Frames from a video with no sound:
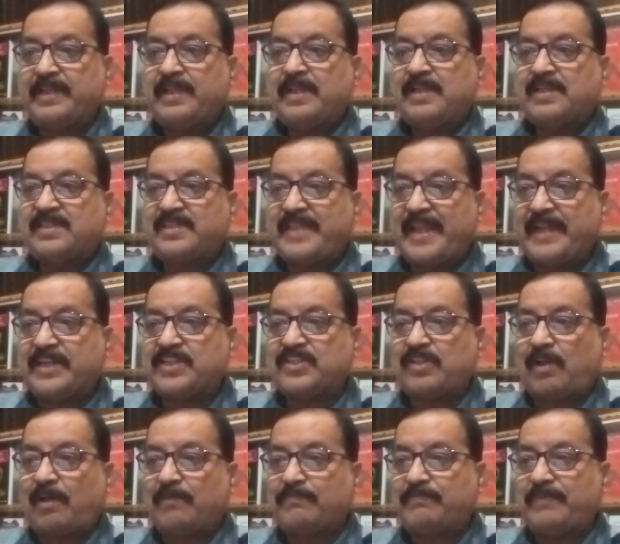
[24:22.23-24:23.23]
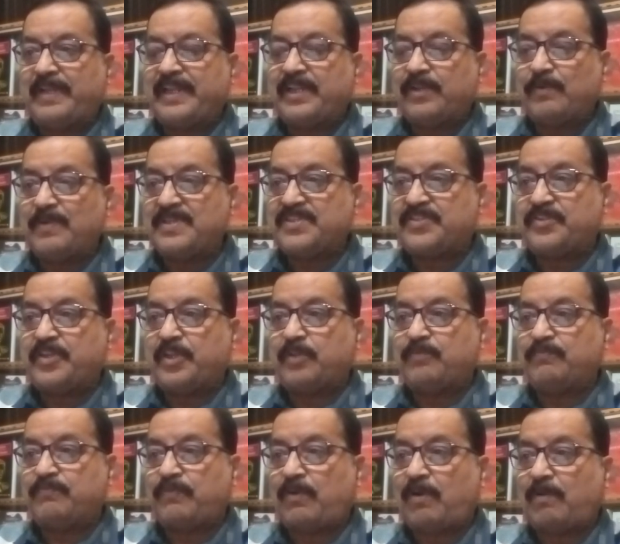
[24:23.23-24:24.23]
sets of linguistic
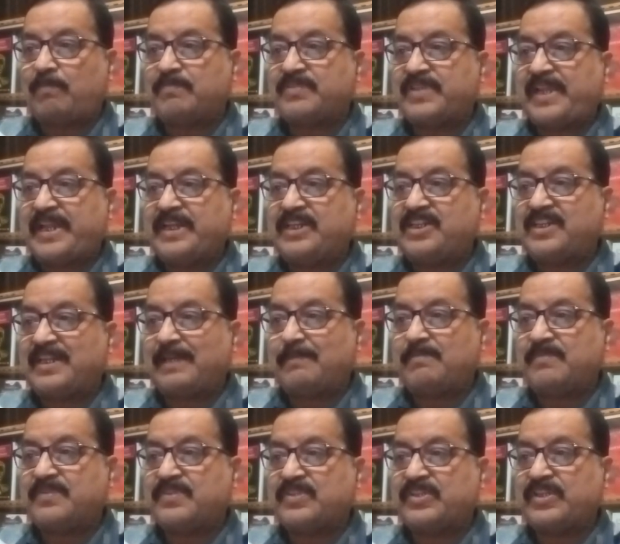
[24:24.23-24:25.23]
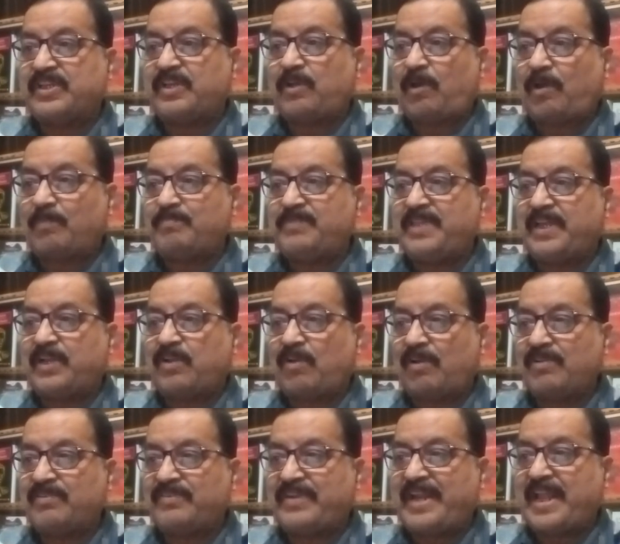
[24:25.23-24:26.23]
forms in terms of the
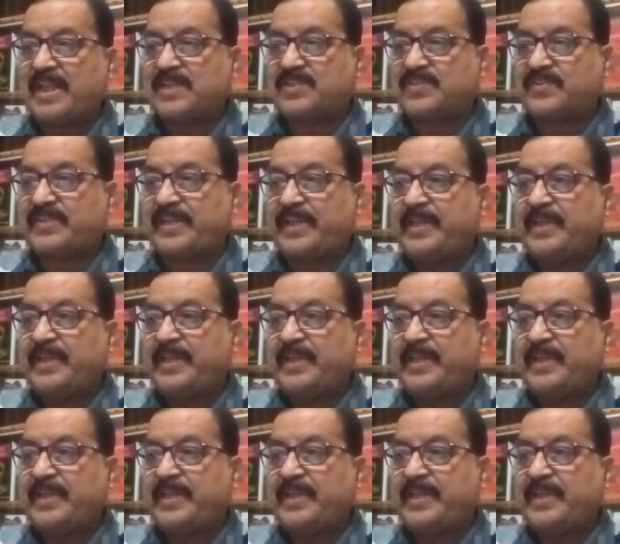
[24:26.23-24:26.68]
context